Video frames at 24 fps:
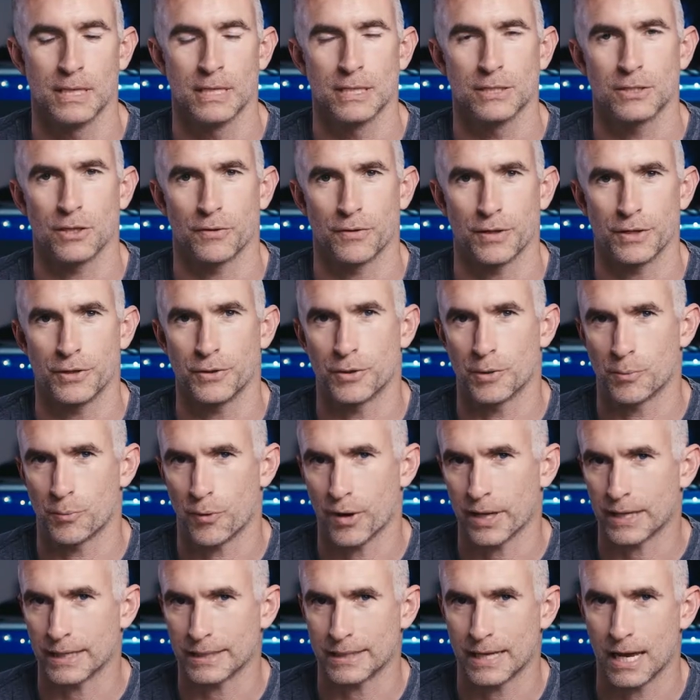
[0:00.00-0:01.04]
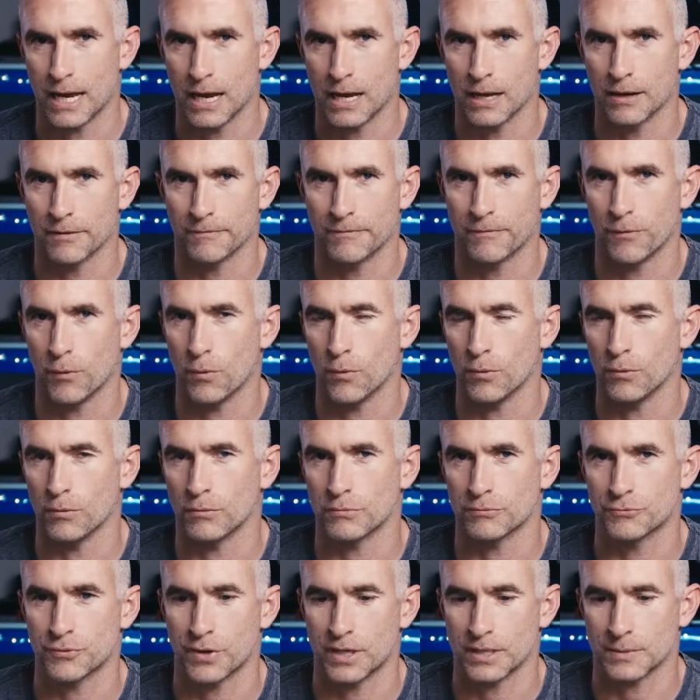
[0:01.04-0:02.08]
so that you can break it down
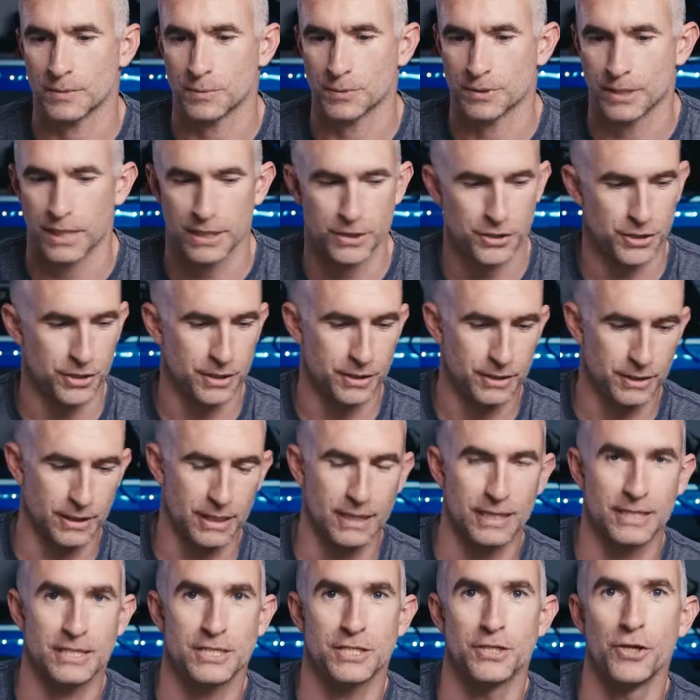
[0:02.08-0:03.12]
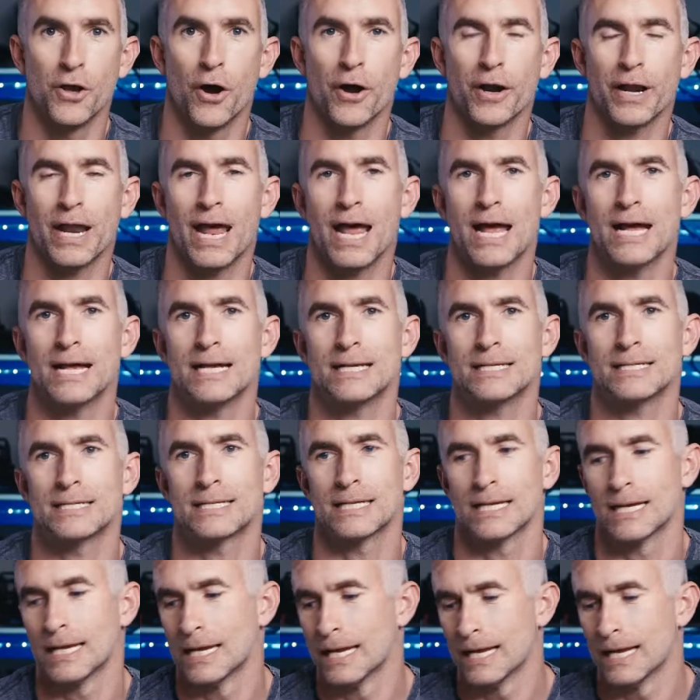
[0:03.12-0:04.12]
for transportation, and it's not as